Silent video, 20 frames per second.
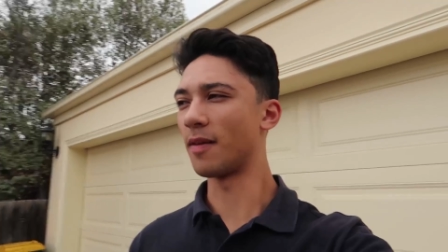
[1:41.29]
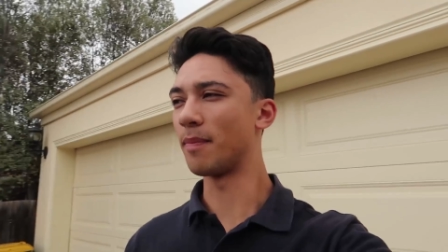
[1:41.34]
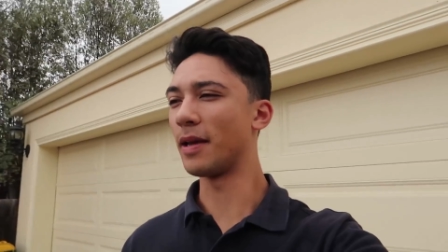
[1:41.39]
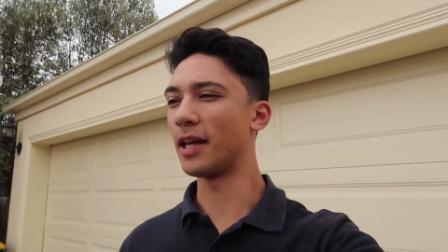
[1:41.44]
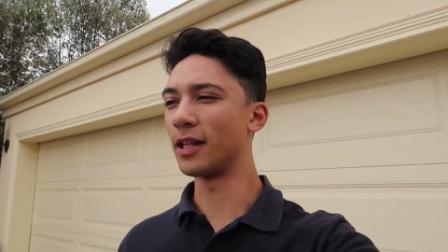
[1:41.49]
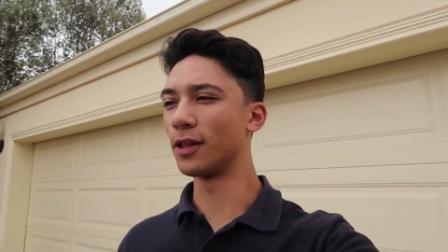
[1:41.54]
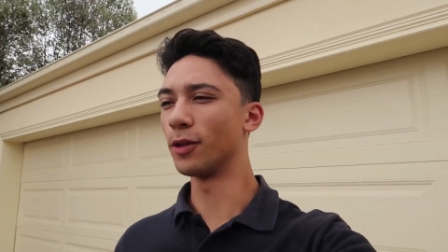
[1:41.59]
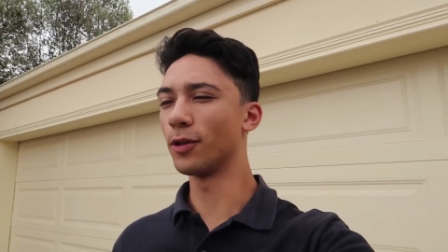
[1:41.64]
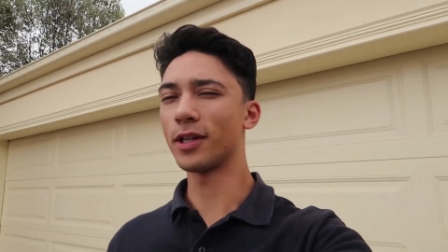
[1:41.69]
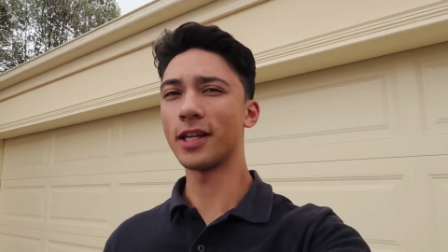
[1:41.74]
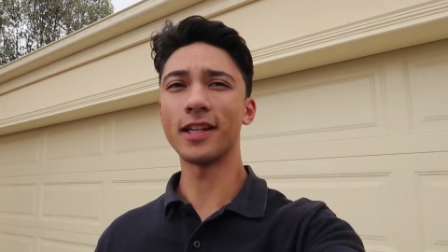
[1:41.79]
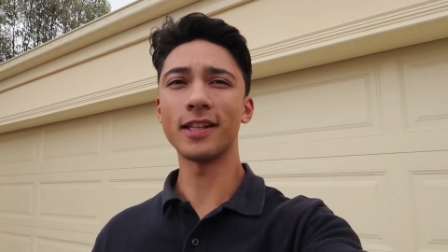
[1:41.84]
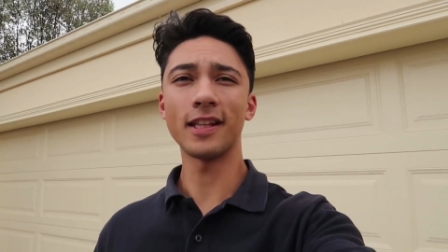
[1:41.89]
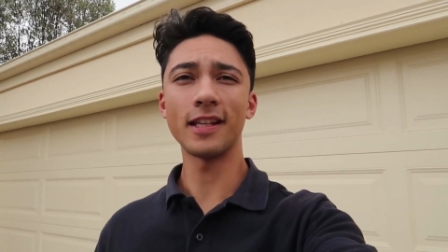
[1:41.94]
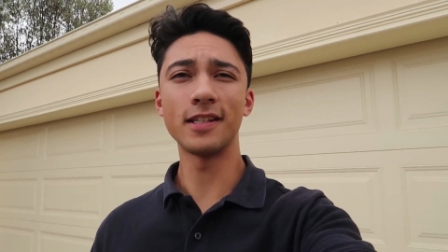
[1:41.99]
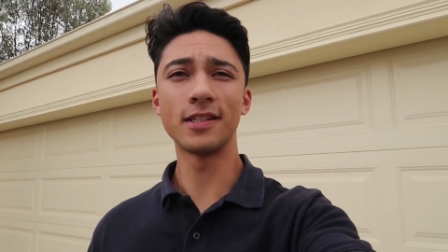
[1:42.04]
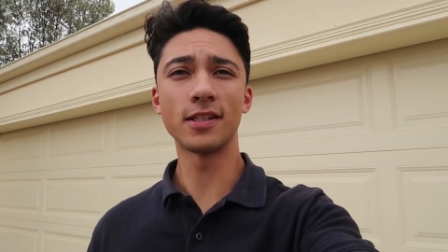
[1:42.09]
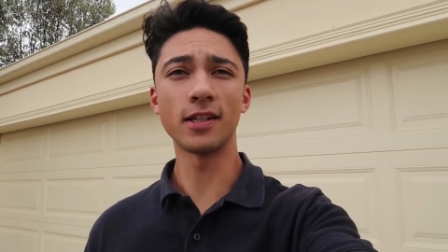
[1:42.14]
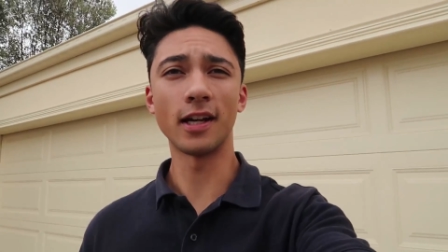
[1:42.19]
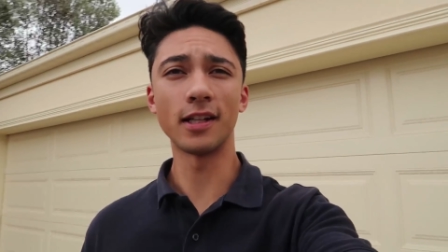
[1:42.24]
I've been looking at
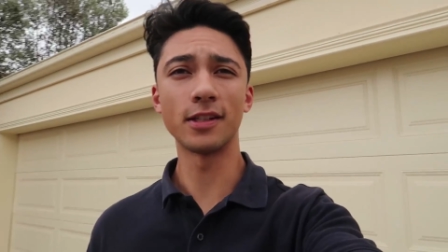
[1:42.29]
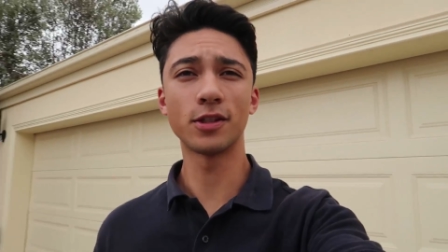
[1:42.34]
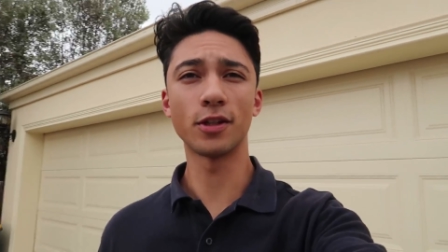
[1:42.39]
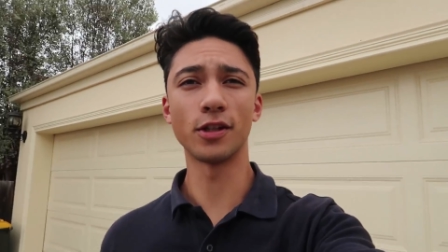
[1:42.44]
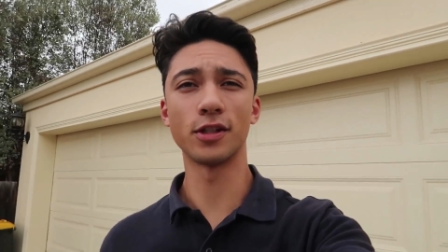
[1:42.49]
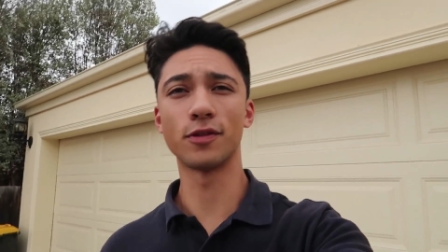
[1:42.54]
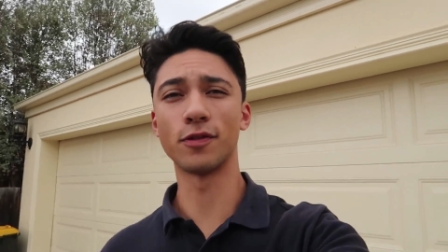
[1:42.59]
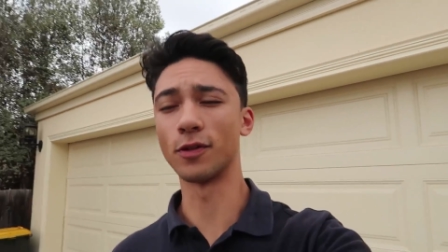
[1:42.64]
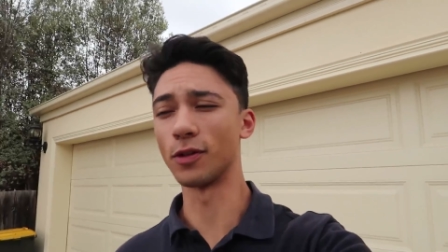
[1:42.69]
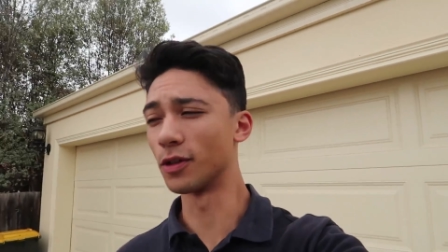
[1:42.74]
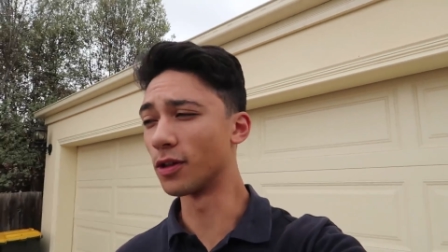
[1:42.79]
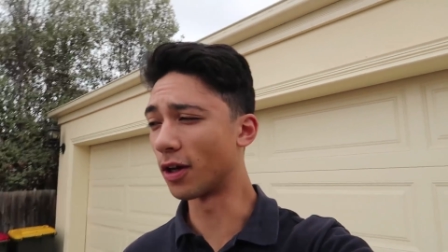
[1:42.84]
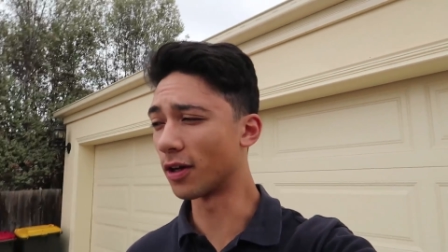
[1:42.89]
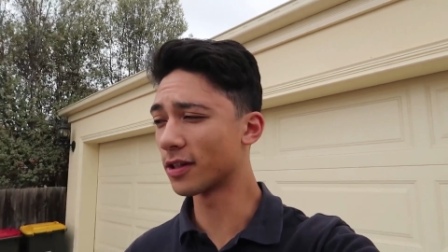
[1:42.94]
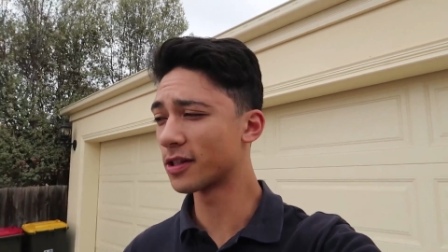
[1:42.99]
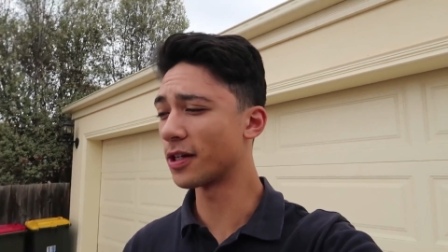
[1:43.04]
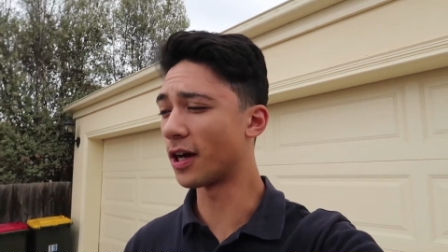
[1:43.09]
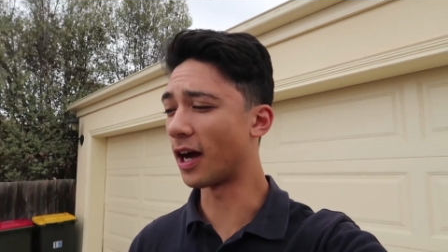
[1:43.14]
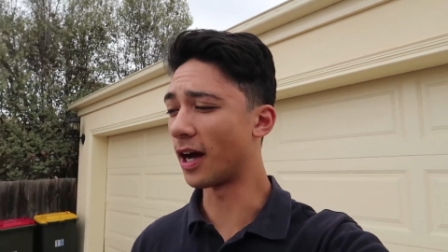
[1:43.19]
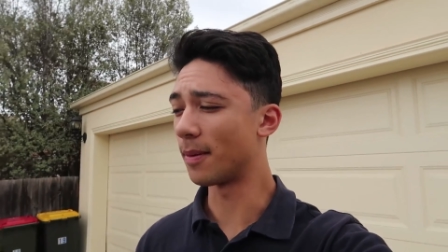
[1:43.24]
these side skirts for a
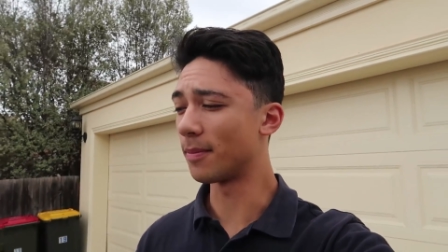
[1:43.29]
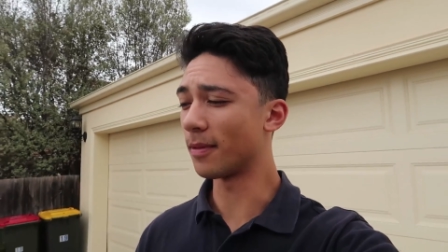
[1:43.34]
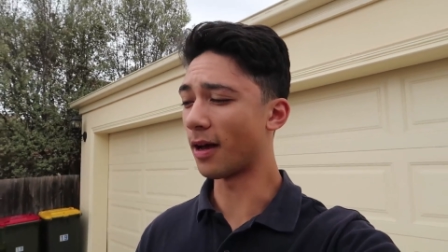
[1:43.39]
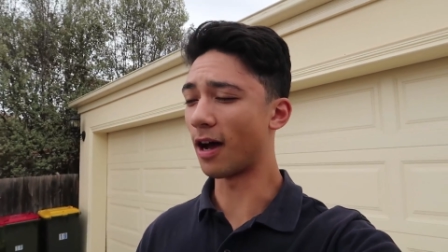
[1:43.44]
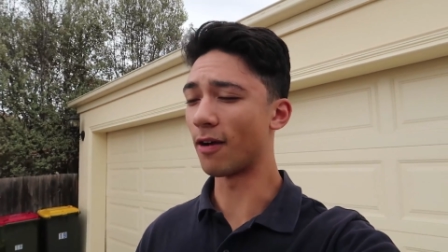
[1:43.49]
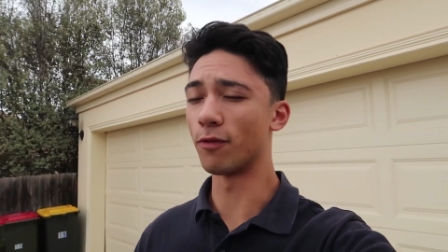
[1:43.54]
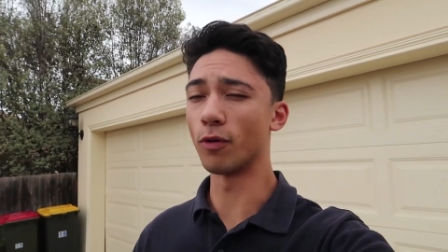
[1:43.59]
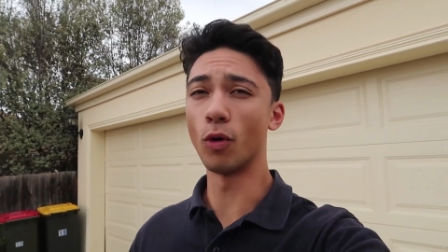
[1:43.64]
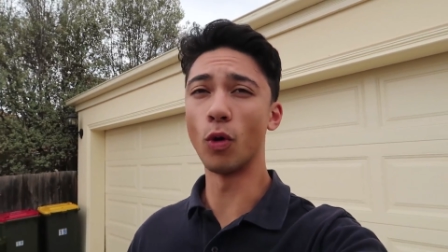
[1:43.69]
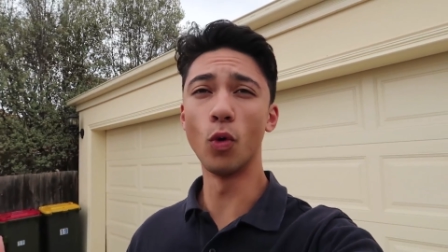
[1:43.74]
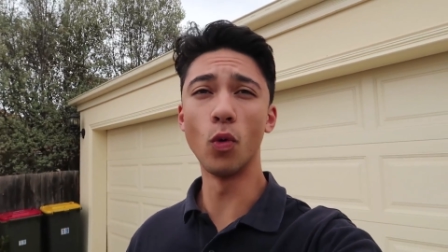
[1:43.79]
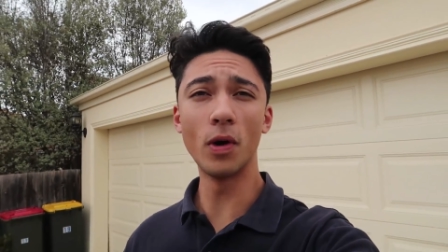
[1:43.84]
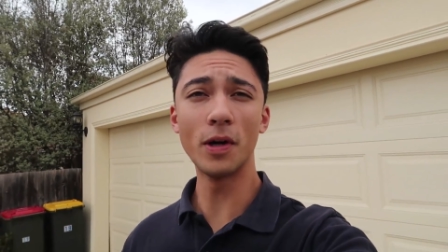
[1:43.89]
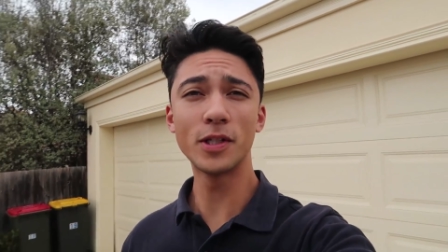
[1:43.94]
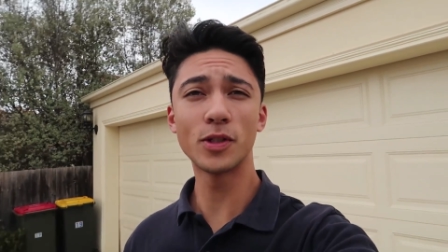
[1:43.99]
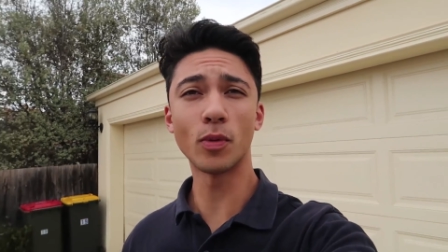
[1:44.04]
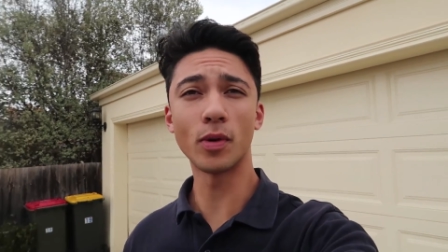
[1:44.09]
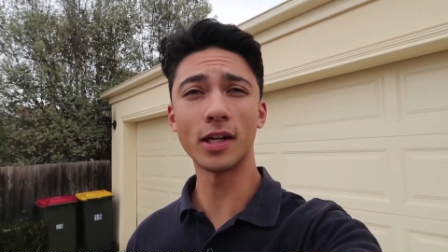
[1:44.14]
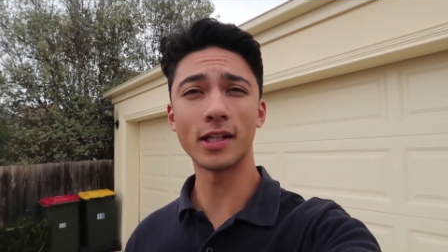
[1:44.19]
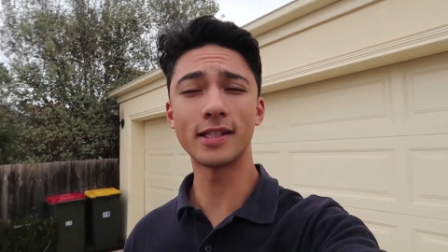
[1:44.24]
long time. I've
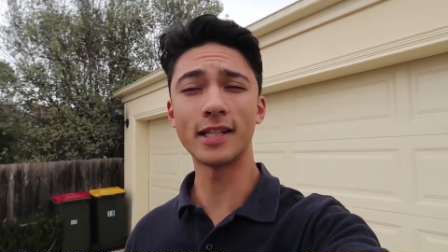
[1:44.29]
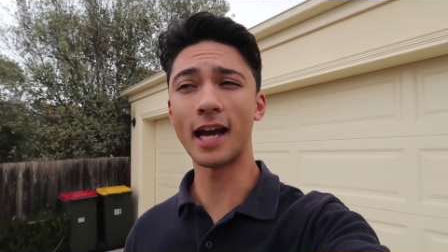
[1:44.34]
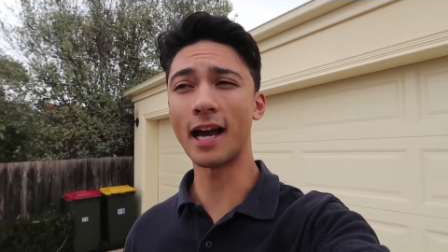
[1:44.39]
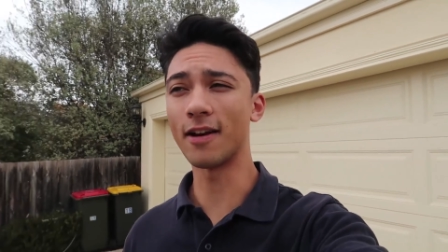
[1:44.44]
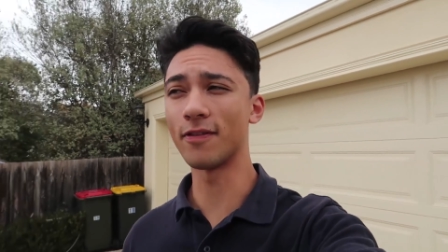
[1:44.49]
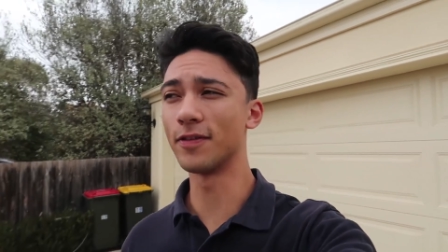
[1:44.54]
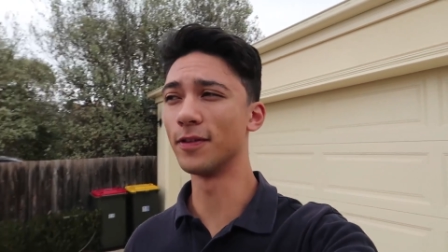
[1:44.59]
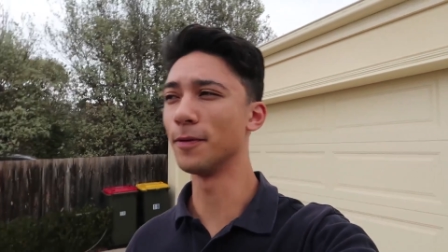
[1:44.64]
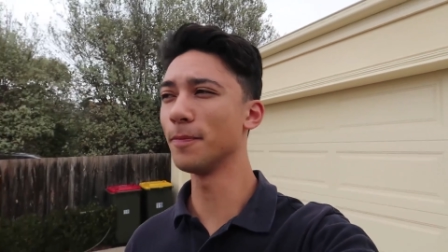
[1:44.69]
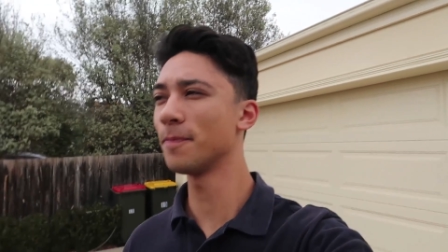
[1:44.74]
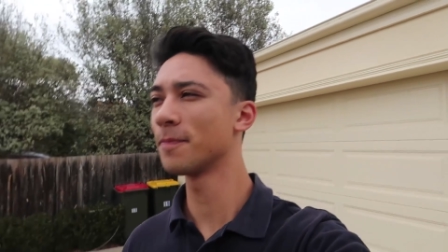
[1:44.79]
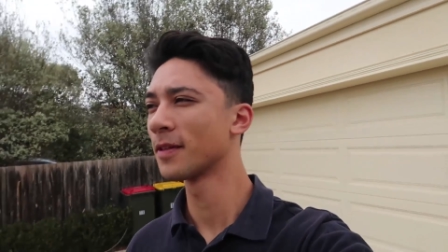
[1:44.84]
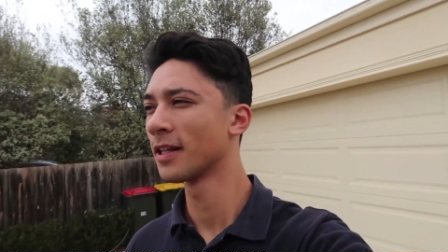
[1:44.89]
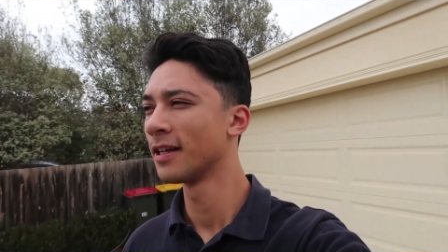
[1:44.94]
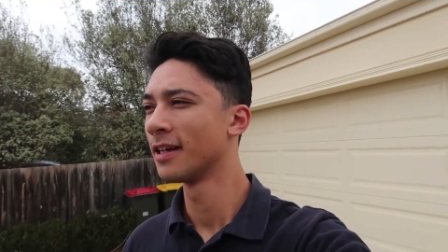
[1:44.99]
always wanted to have them.